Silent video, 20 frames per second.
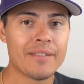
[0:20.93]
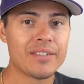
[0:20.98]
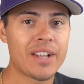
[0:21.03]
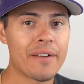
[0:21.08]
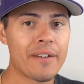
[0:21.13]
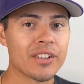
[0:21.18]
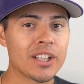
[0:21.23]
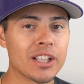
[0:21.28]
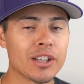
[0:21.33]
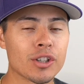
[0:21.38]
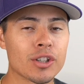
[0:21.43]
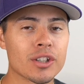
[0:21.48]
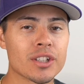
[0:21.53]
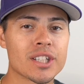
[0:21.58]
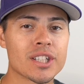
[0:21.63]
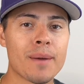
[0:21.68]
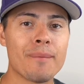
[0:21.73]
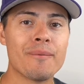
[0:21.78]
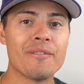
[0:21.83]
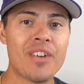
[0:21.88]
I've definitely
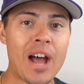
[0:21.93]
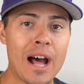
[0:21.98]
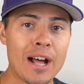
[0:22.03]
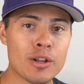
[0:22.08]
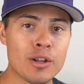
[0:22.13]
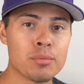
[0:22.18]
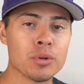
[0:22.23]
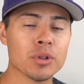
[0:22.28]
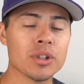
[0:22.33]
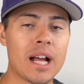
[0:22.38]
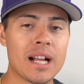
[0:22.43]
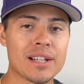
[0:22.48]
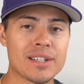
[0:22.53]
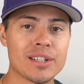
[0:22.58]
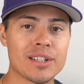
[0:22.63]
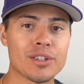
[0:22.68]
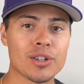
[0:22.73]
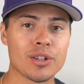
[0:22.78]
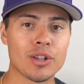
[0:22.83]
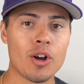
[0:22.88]
learned some valuable
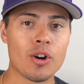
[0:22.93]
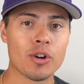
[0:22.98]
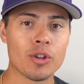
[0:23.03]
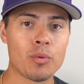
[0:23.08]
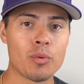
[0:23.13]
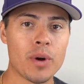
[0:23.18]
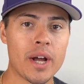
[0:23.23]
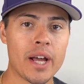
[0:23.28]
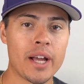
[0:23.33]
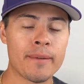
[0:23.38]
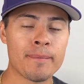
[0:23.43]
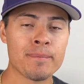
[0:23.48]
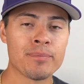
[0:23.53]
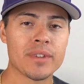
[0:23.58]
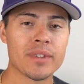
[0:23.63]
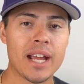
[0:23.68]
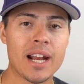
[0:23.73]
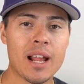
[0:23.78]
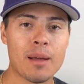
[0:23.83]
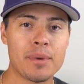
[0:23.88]
lessons along the way,
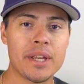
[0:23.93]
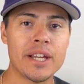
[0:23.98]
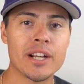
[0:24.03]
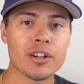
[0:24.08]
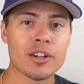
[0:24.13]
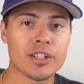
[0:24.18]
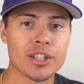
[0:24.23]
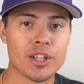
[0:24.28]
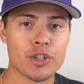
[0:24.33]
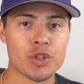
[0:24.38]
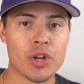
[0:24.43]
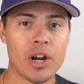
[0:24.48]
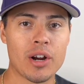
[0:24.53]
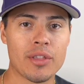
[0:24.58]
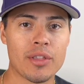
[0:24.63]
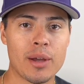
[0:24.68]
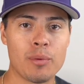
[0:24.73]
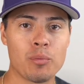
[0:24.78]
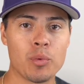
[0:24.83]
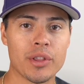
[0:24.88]
and I'm here to
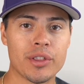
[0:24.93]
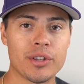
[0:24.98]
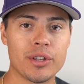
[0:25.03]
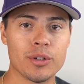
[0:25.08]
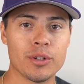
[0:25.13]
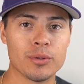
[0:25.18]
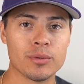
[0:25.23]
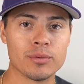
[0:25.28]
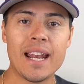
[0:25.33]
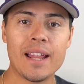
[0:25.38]
share them with you.